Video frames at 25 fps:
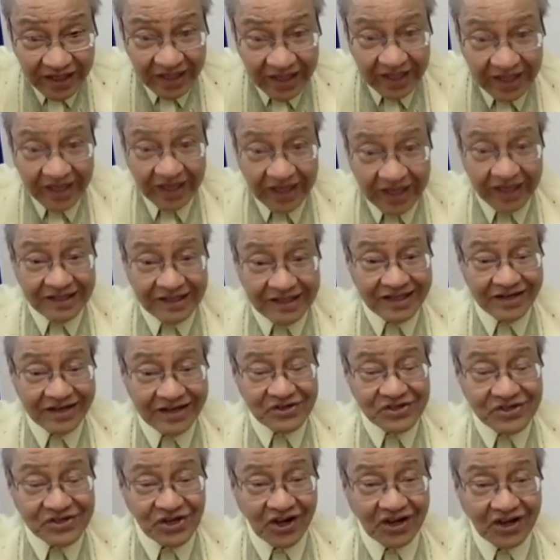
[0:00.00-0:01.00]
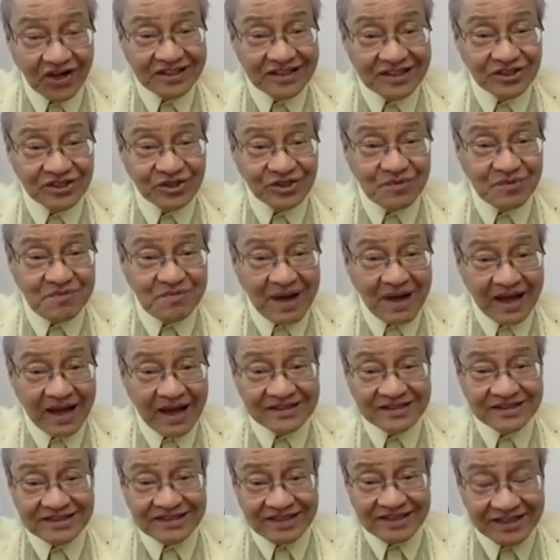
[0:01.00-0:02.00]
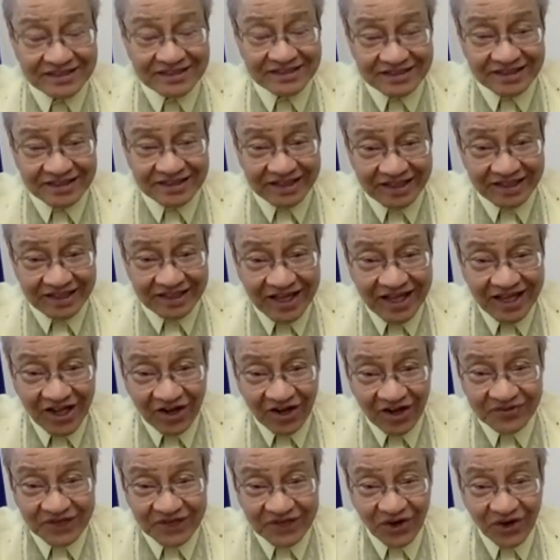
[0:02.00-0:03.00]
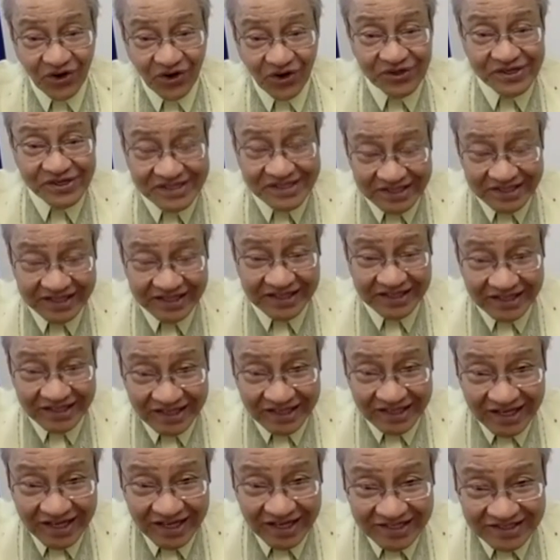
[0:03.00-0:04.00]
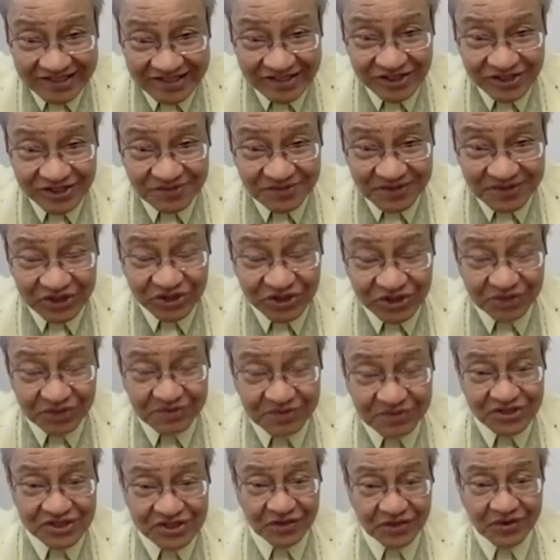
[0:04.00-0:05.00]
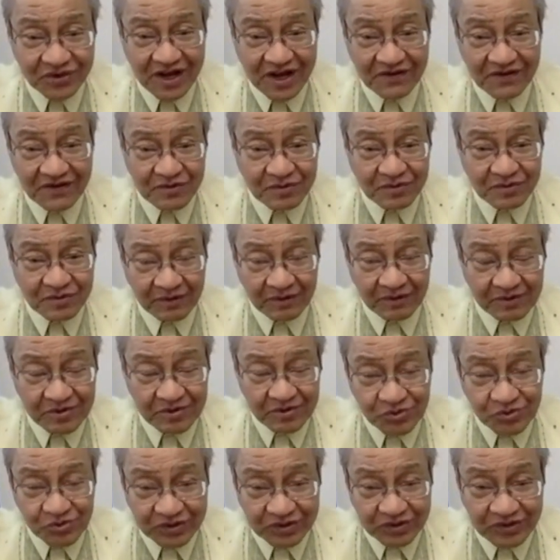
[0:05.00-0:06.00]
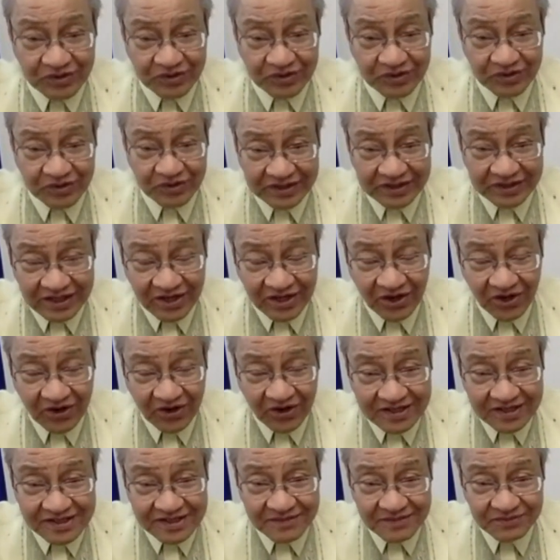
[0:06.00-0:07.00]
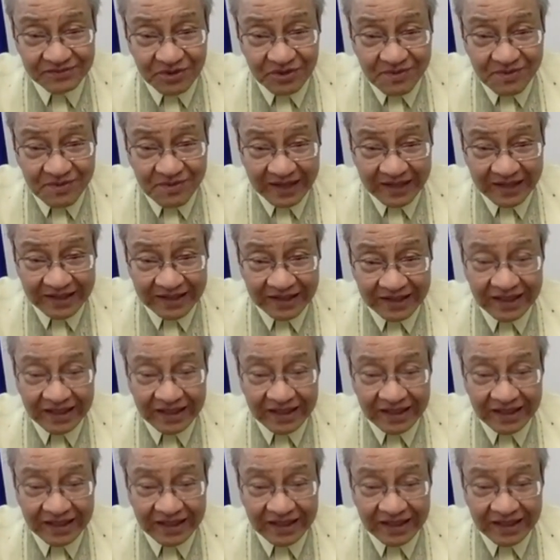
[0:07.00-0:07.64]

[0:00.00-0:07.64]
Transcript: And they resulted to mass testing of the whole city just to make sure, because they were having problems with what they call asymptomatic.